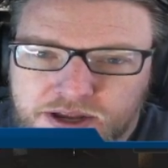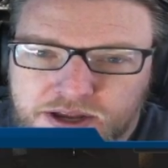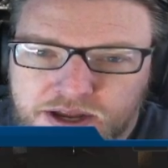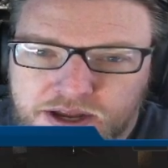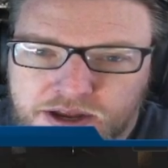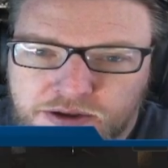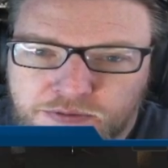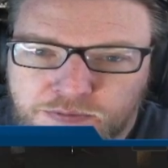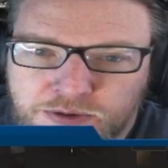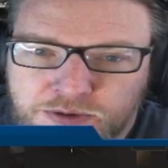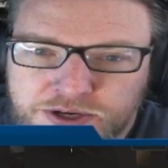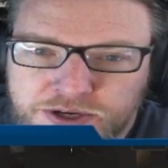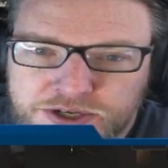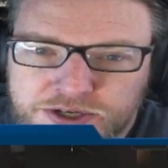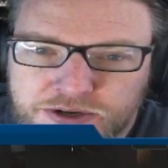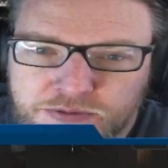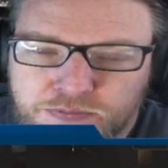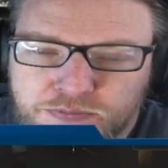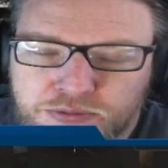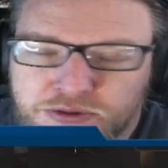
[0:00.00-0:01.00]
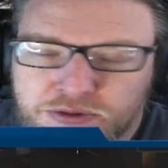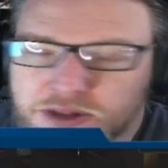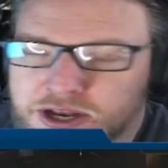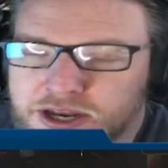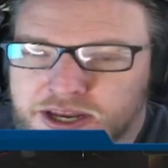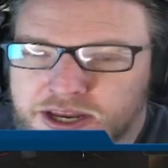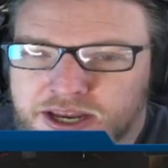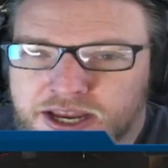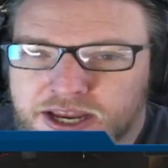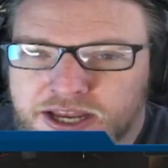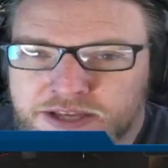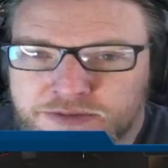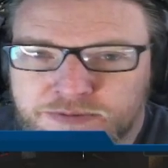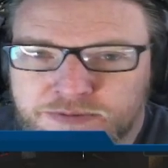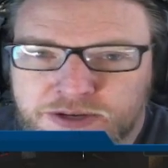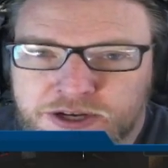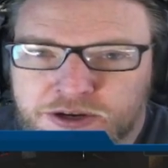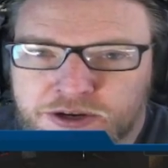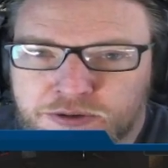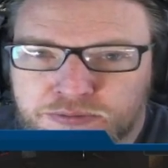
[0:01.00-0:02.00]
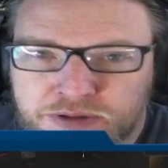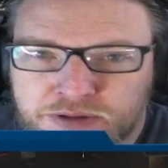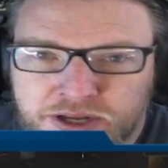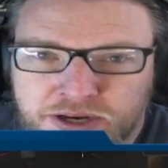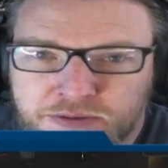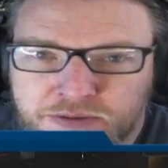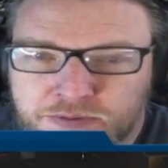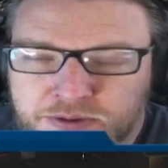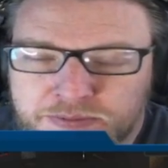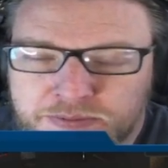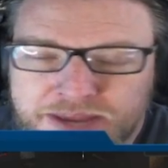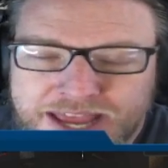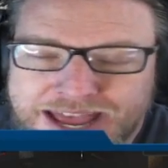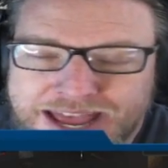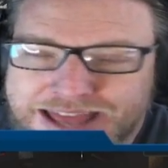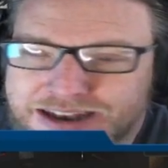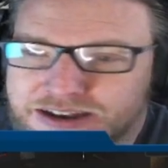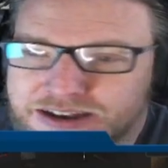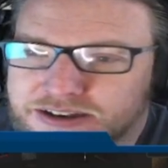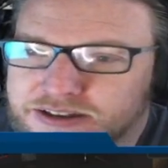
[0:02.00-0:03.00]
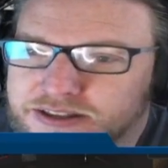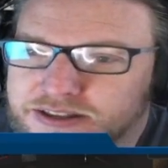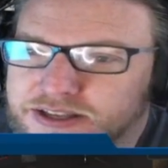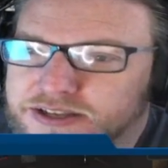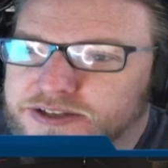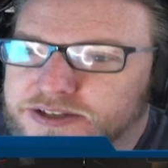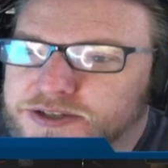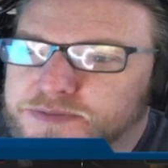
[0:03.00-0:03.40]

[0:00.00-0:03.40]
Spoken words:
which as we know, plenty will be added to this.